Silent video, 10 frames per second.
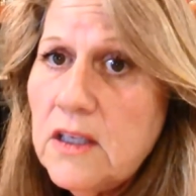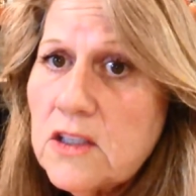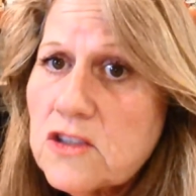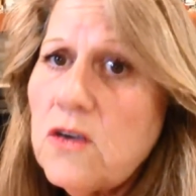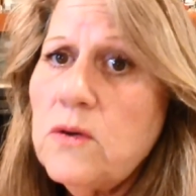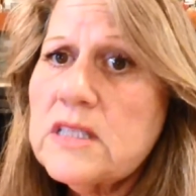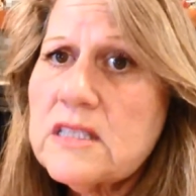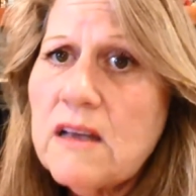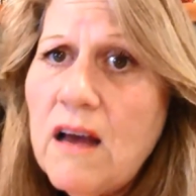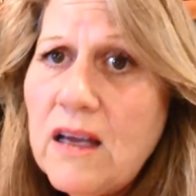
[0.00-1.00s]
So it's
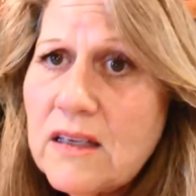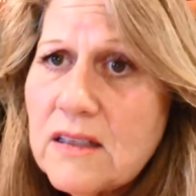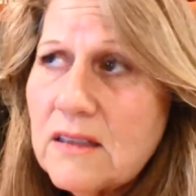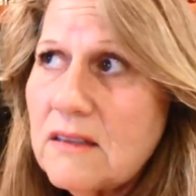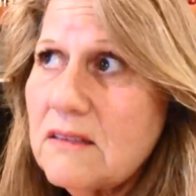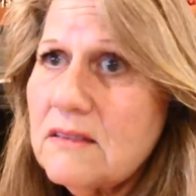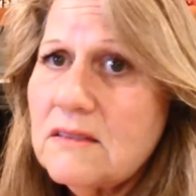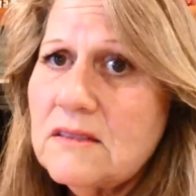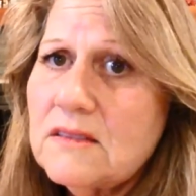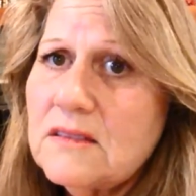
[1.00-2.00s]
not,
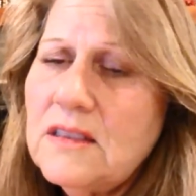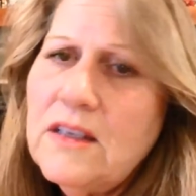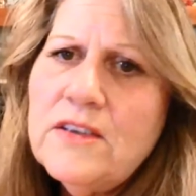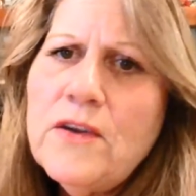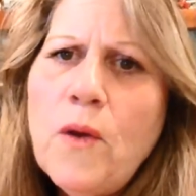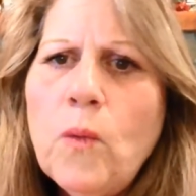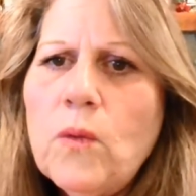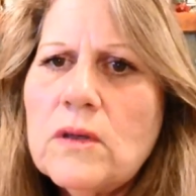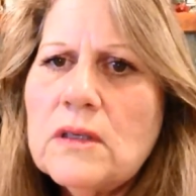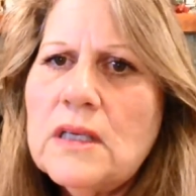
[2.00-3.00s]
you know,
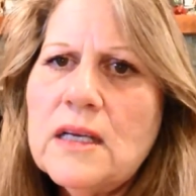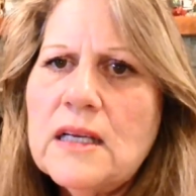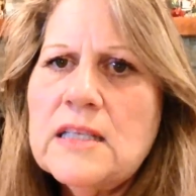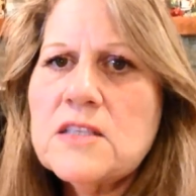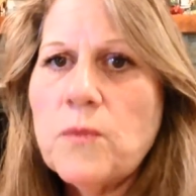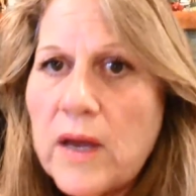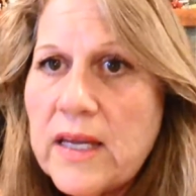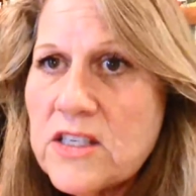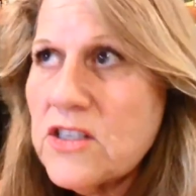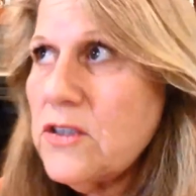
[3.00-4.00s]
it's a
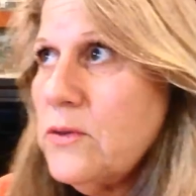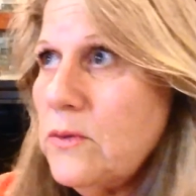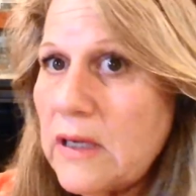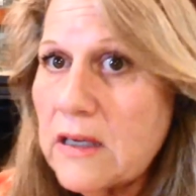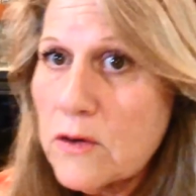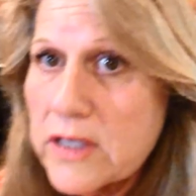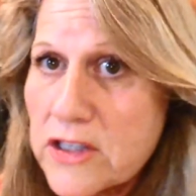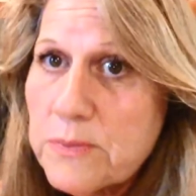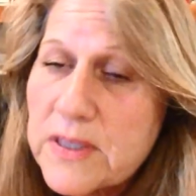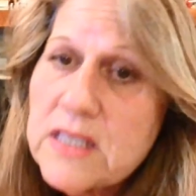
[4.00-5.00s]
way to
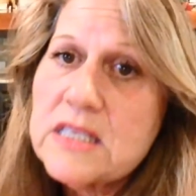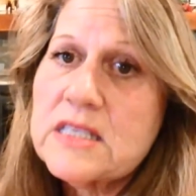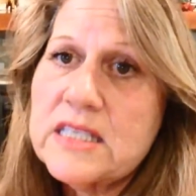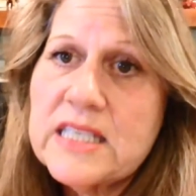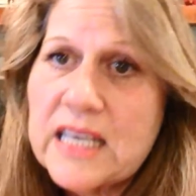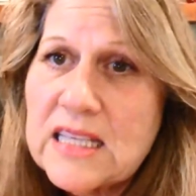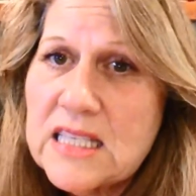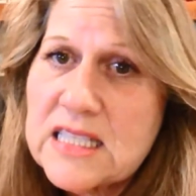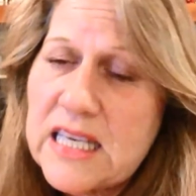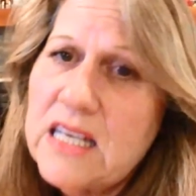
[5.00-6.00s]
increase your business and to get
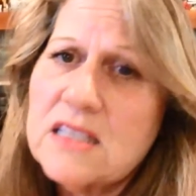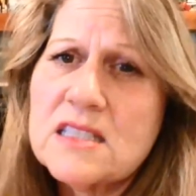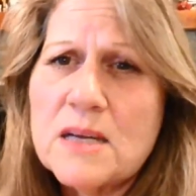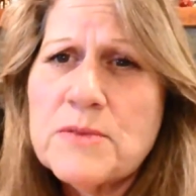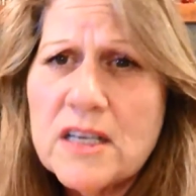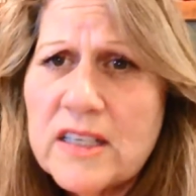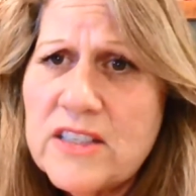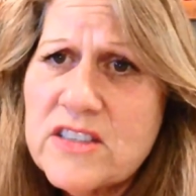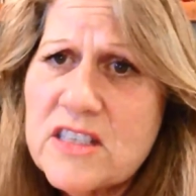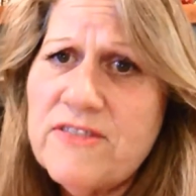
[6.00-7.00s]
the sales. Stop talking
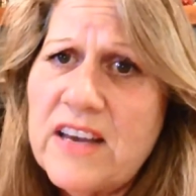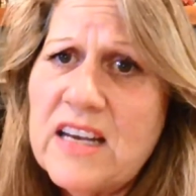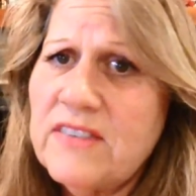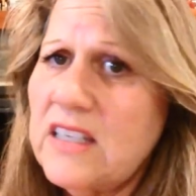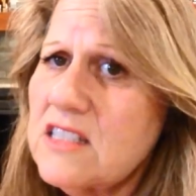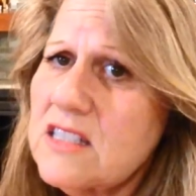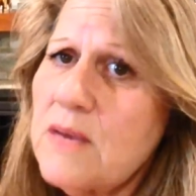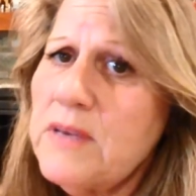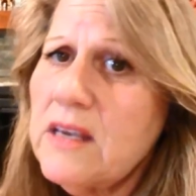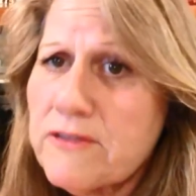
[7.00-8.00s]
yourself out of it.
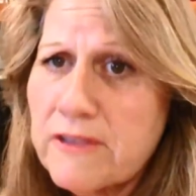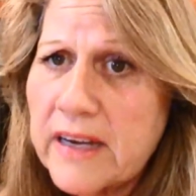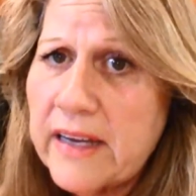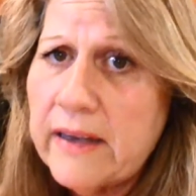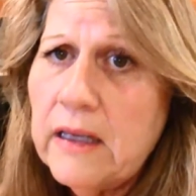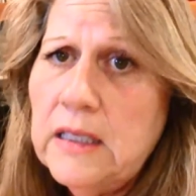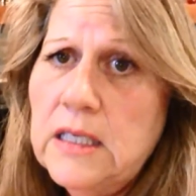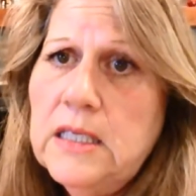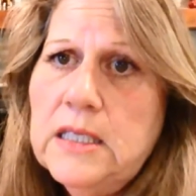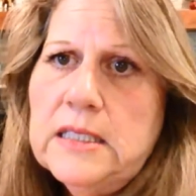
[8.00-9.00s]
Stop being afraid.
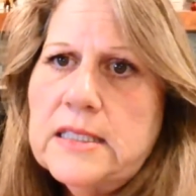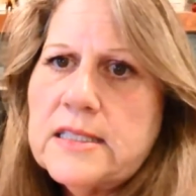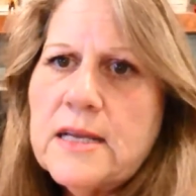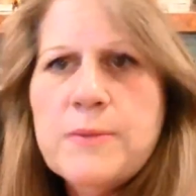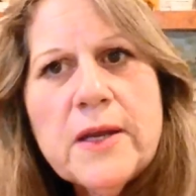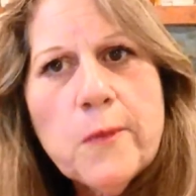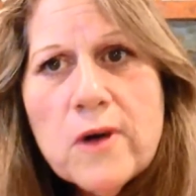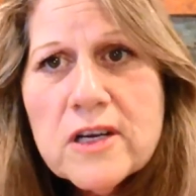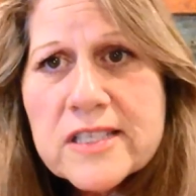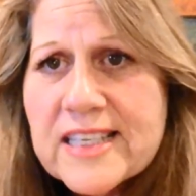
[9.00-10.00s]
Stop being a
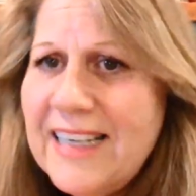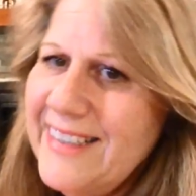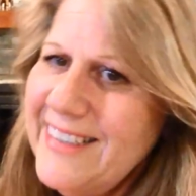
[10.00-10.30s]
wuss.